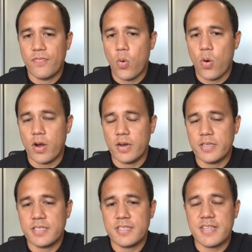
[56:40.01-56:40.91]
for
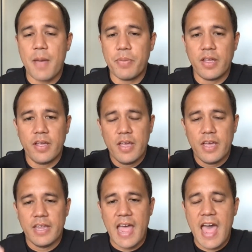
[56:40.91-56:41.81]
stopping
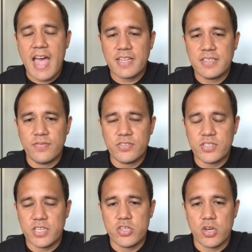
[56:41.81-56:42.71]
an
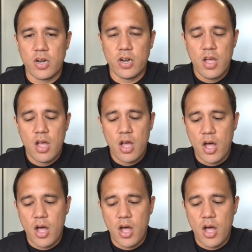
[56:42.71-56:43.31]
active seizure,